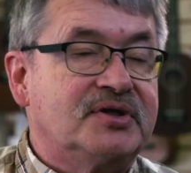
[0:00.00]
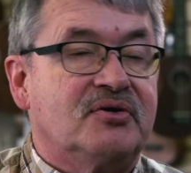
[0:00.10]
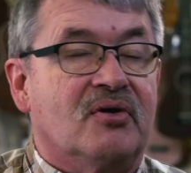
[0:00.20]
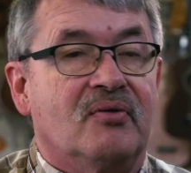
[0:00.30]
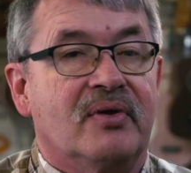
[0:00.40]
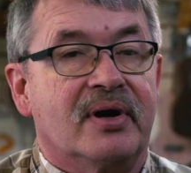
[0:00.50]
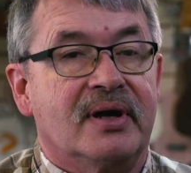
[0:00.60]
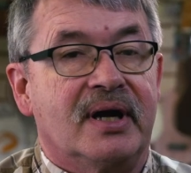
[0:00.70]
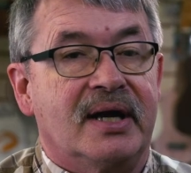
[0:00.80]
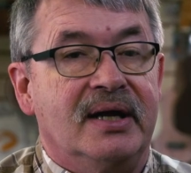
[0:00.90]
school,
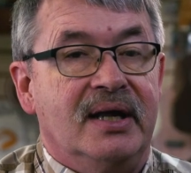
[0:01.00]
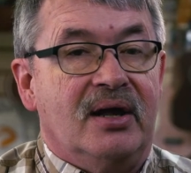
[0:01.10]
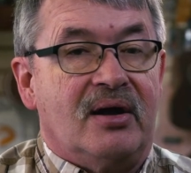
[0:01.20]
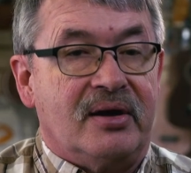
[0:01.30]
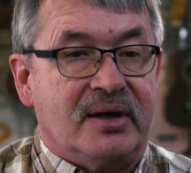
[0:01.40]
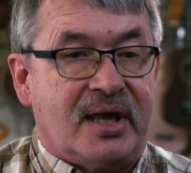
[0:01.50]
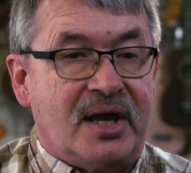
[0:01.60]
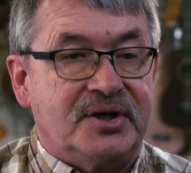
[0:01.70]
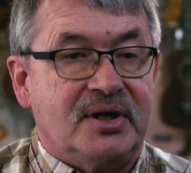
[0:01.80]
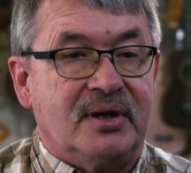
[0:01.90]
where uh, on
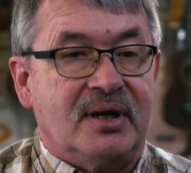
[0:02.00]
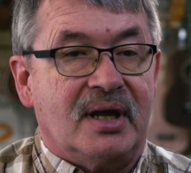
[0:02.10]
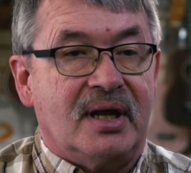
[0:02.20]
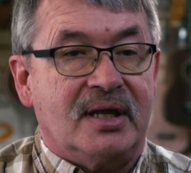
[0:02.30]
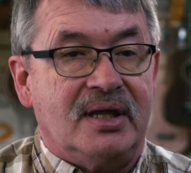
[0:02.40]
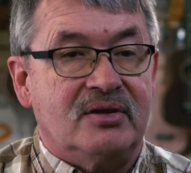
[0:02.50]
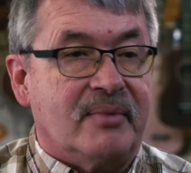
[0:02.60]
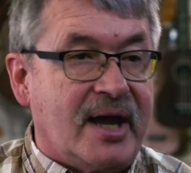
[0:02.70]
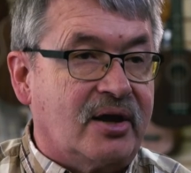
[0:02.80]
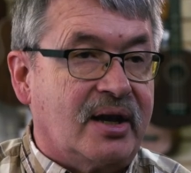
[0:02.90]
occasion uh, either
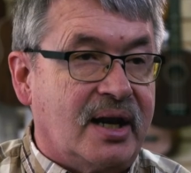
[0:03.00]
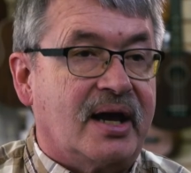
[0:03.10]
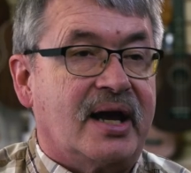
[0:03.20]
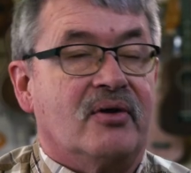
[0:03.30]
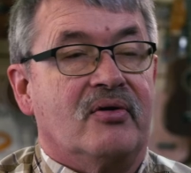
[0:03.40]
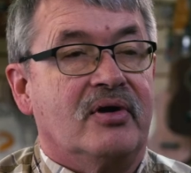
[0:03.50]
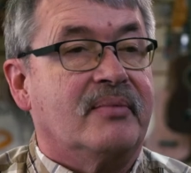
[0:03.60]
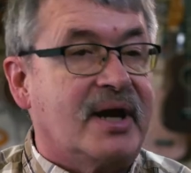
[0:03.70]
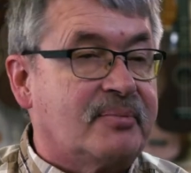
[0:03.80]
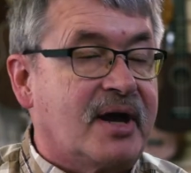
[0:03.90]
Mike and I or
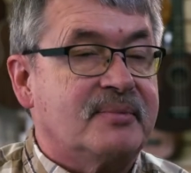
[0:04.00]
Mike by